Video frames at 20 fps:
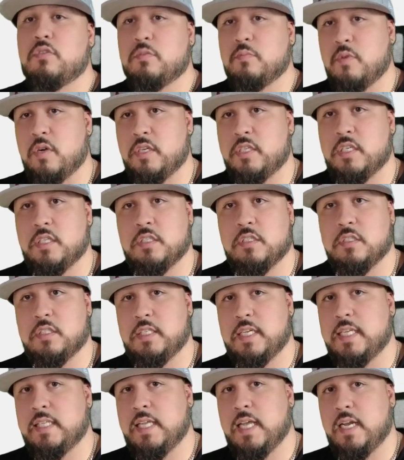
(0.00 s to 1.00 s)
merchants to
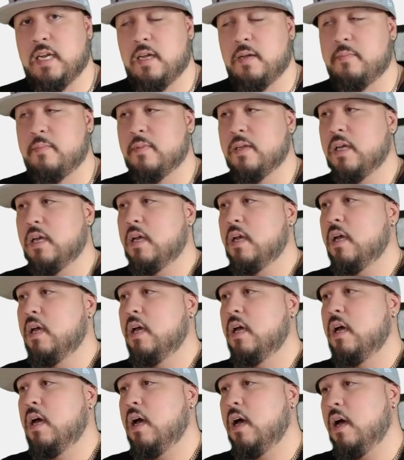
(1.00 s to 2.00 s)
set that up.
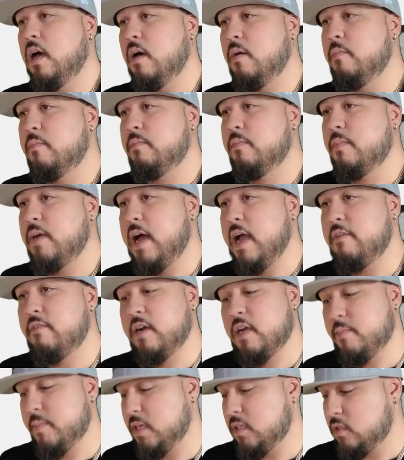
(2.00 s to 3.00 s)
I
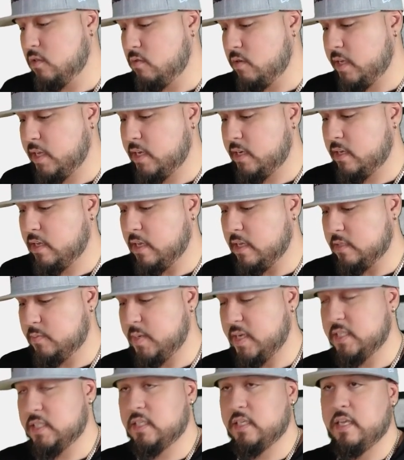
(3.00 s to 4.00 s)
recommend doing it,
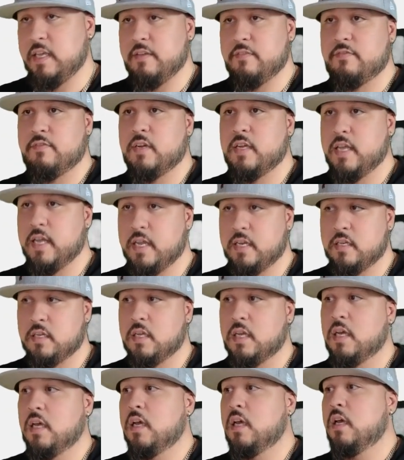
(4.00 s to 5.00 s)
especially if, again,
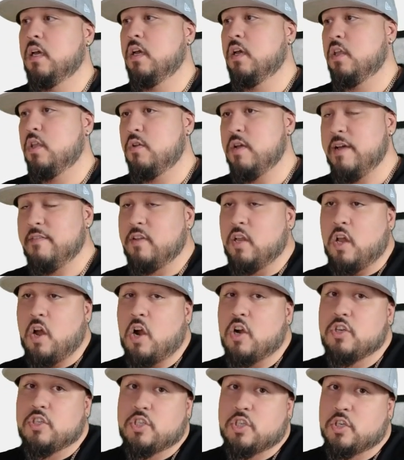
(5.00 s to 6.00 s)
you have
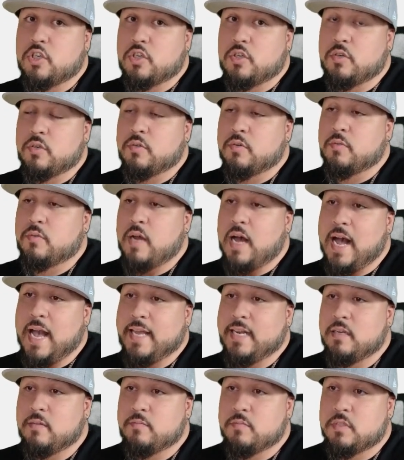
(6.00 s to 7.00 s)
larger
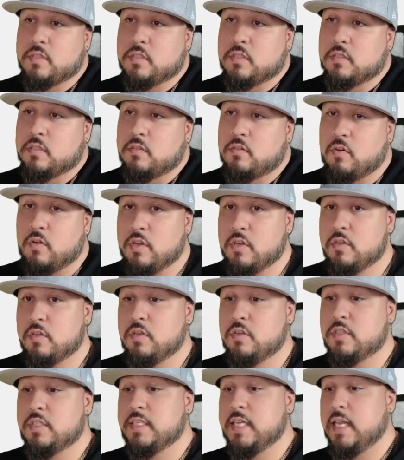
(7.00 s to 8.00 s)
items or
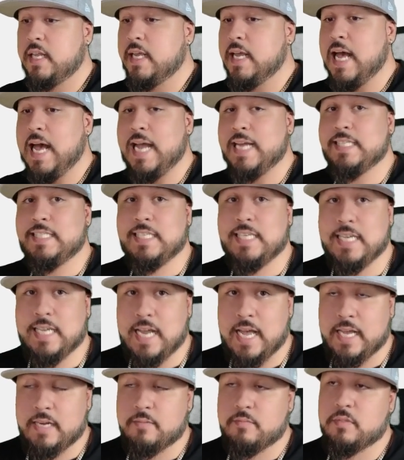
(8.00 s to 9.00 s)
you're selling high ticket
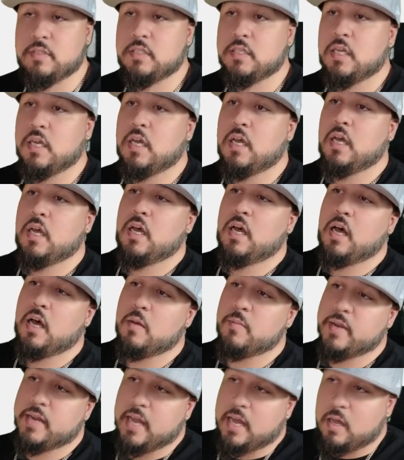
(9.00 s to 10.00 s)
items.
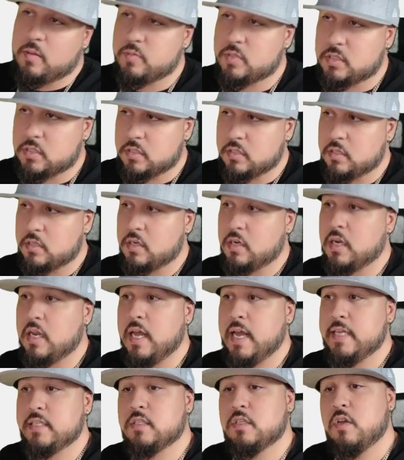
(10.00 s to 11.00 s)
It helps your
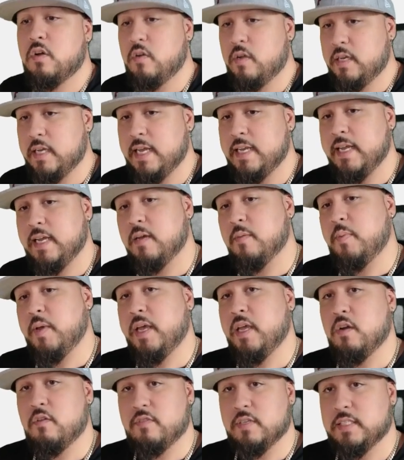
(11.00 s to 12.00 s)
clients knowing that they could pay
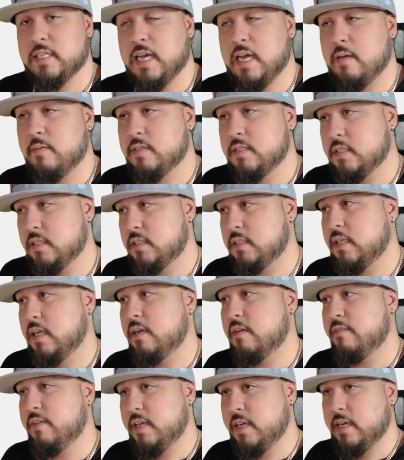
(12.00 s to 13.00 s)
over time instead
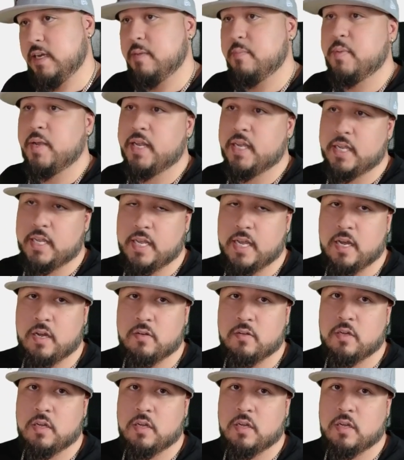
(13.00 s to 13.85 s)
of hitting their bank account